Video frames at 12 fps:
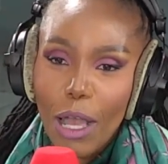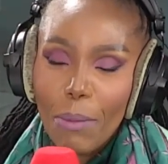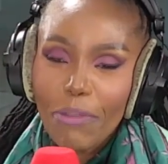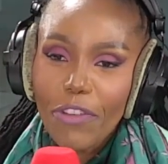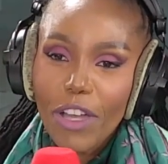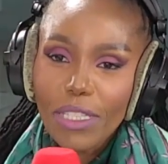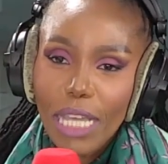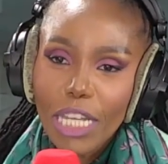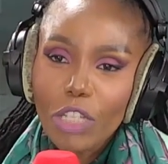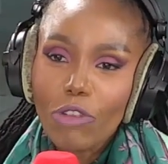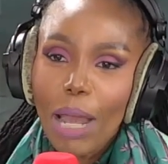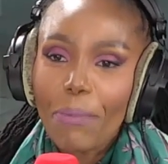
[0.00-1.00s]
But first, I need
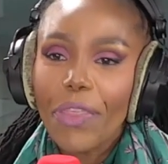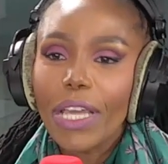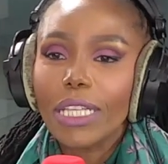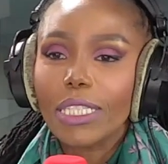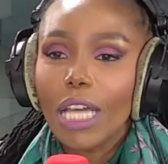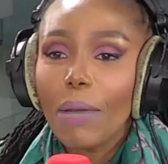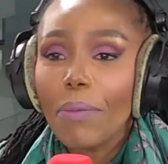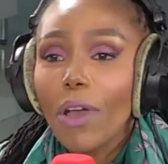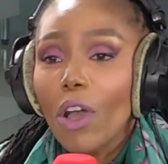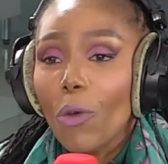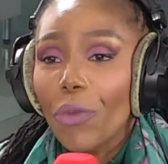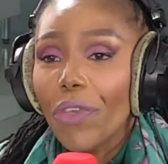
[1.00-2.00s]
to wrap things up
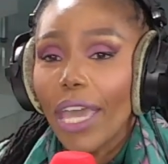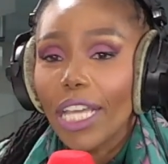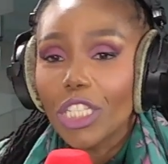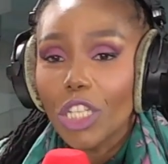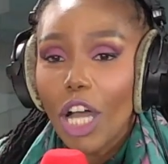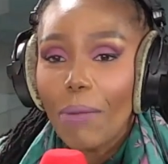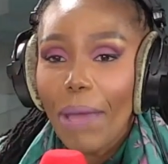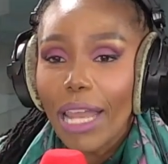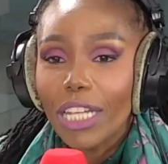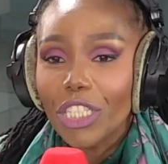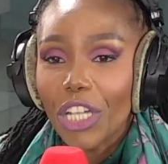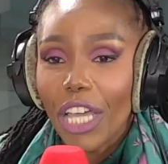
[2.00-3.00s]
with the H R
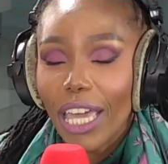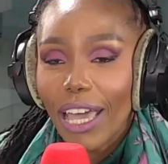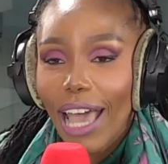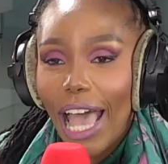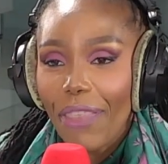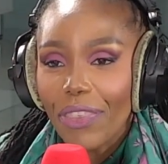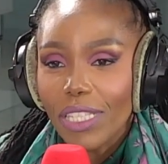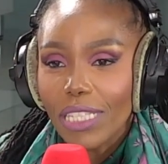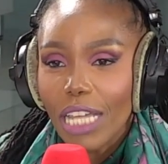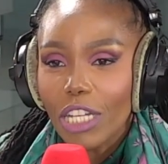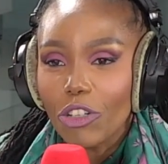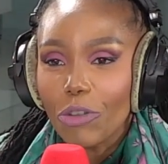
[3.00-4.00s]
manager here at the
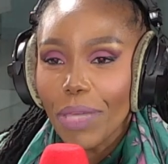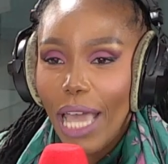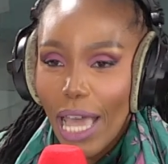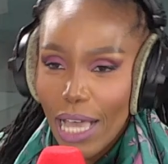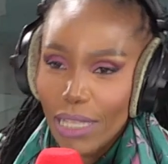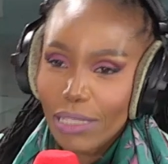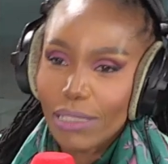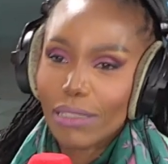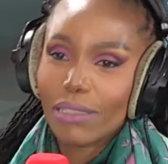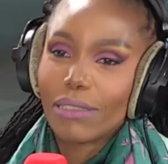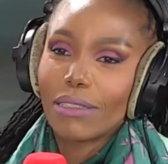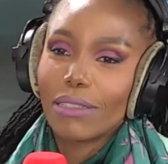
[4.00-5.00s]
Standard Group. Yes.